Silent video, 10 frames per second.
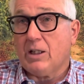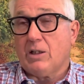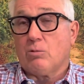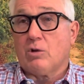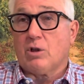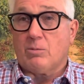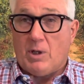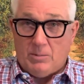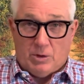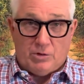and one of
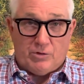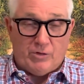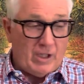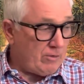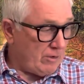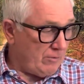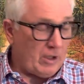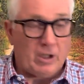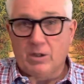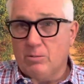my most favorite
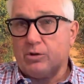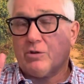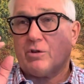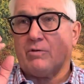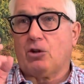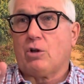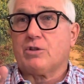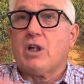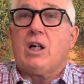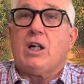variables of all
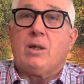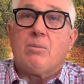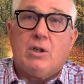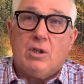time,